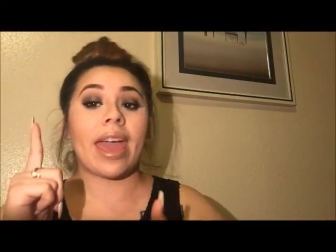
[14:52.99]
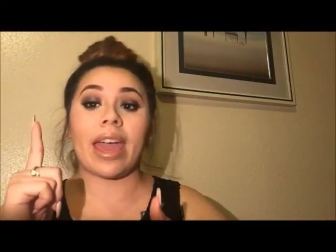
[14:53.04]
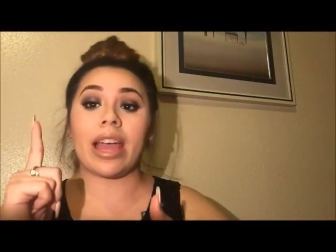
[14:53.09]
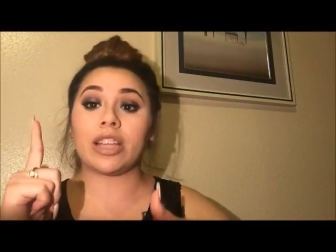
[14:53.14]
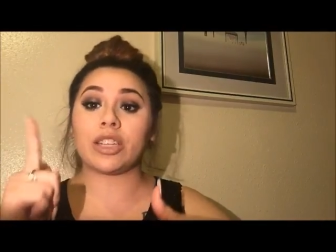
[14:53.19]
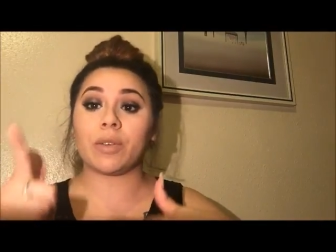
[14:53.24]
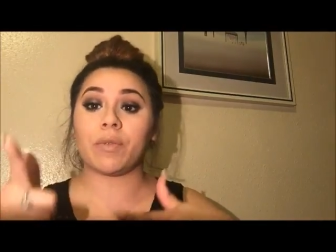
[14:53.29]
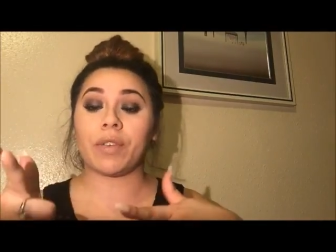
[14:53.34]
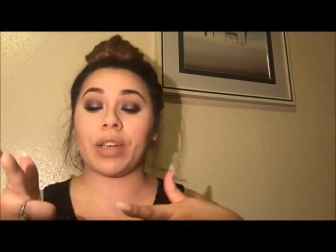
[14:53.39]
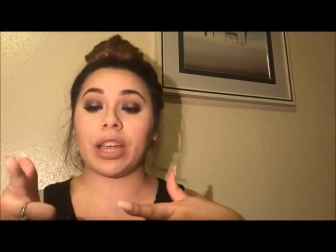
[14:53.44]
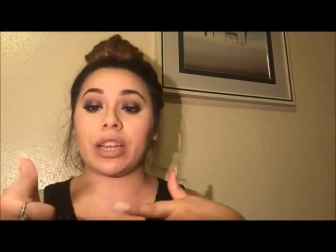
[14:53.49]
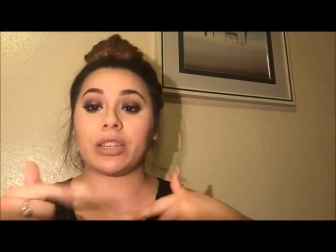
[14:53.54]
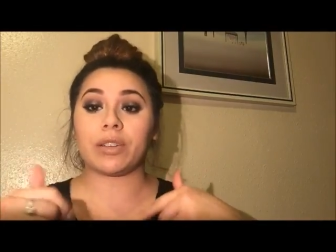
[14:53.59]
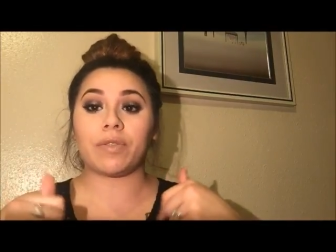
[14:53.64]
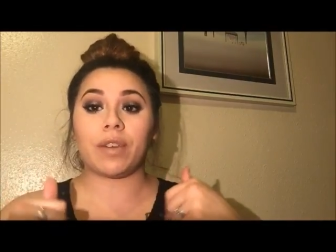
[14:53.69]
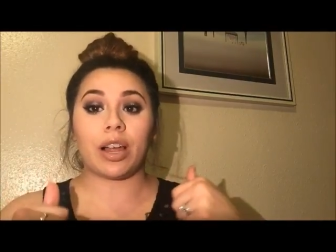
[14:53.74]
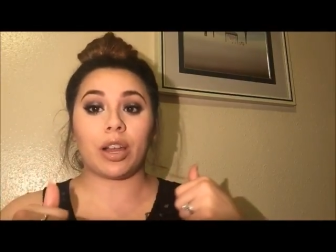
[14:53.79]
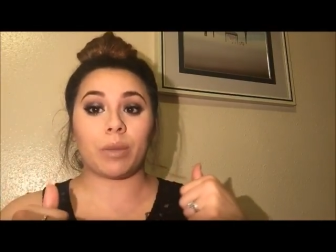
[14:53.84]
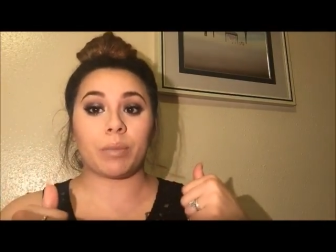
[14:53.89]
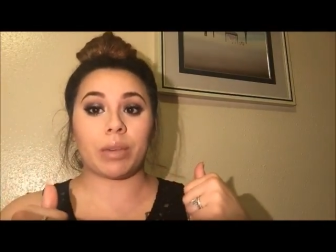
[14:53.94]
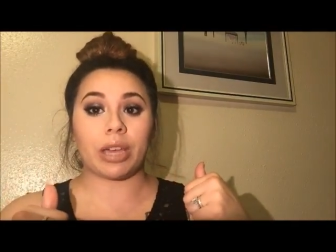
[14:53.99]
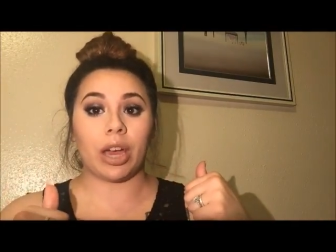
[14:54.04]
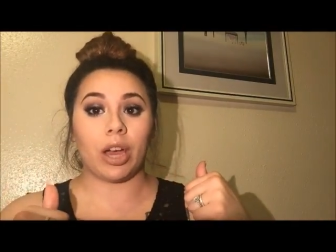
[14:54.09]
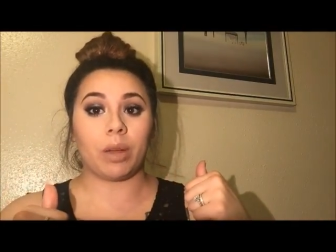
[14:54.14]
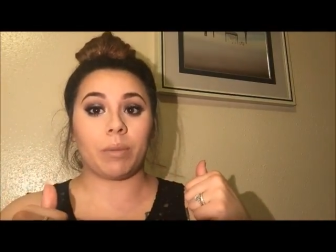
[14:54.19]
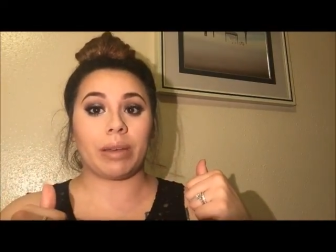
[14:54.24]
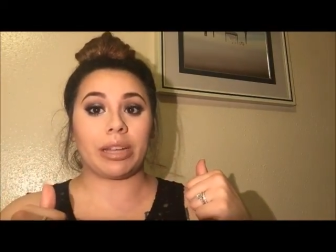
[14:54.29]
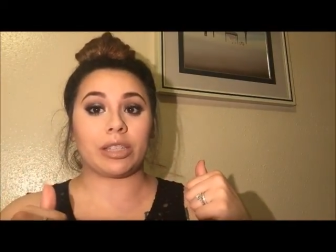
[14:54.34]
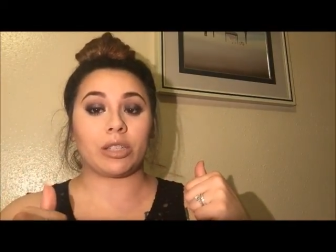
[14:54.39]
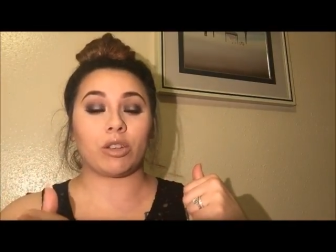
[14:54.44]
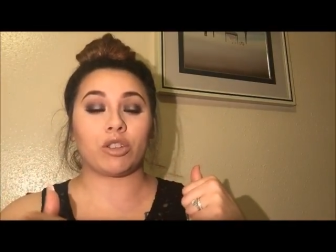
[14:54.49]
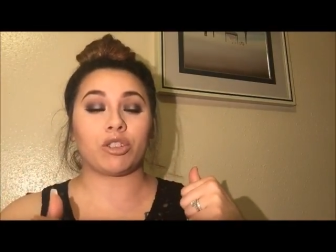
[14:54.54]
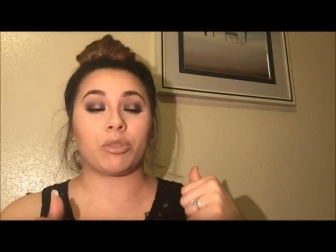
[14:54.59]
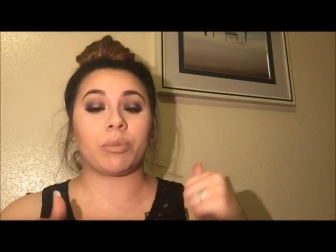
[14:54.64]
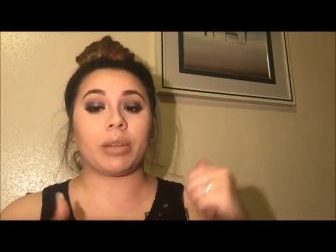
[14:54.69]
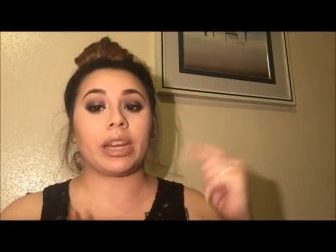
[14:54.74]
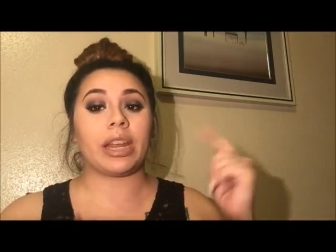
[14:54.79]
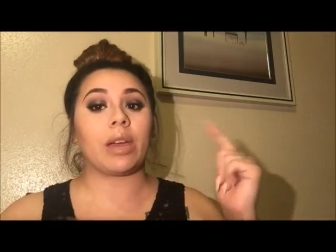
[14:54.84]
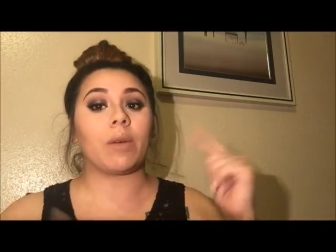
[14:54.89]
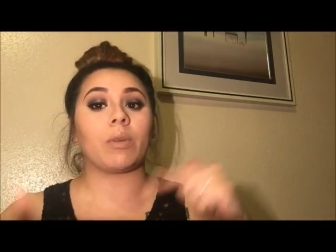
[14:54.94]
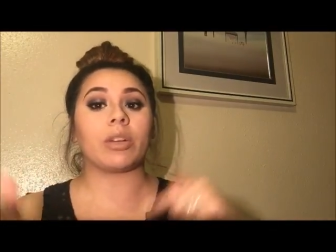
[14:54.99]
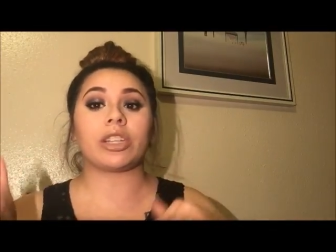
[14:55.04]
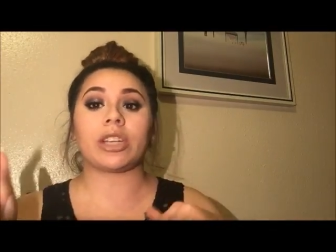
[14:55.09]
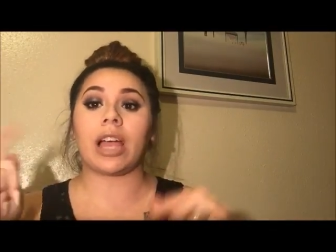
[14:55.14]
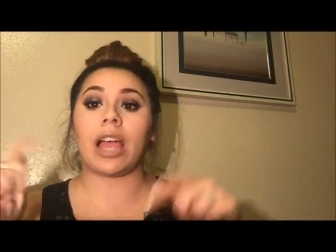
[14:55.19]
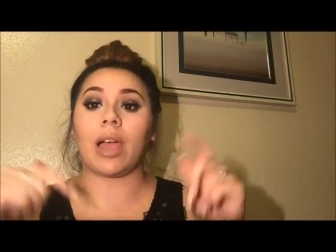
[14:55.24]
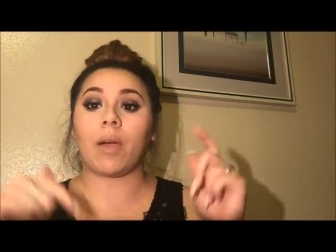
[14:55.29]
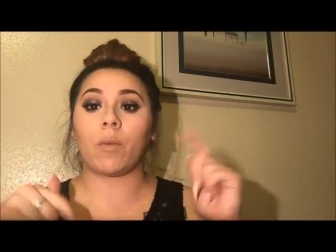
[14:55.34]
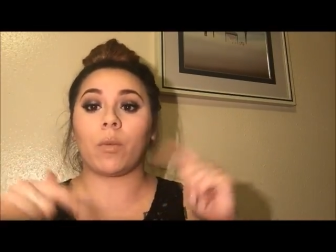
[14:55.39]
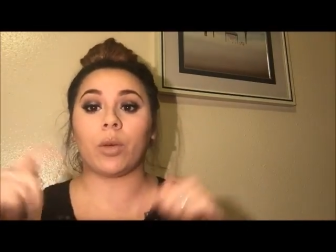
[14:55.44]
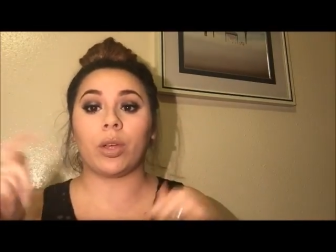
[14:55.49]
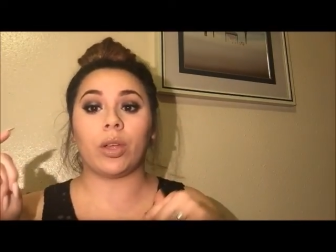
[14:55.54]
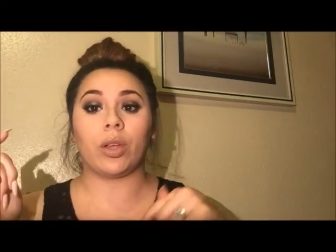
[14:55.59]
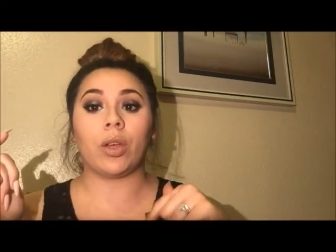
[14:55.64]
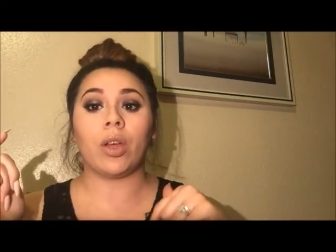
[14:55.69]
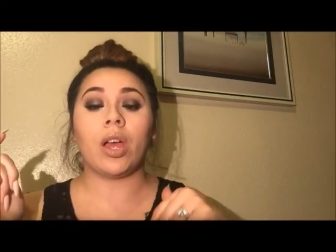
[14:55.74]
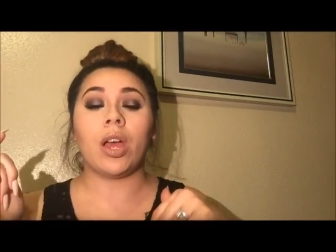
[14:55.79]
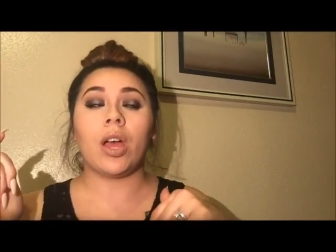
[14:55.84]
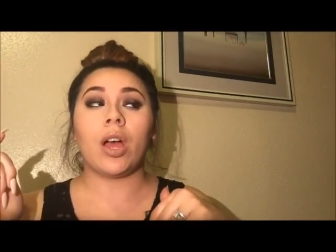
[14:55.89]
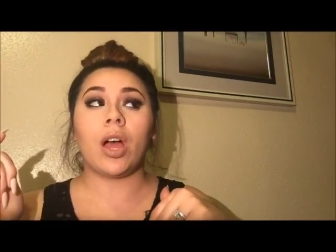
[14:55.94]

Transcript: And don't forget to follow me on my social media, which I will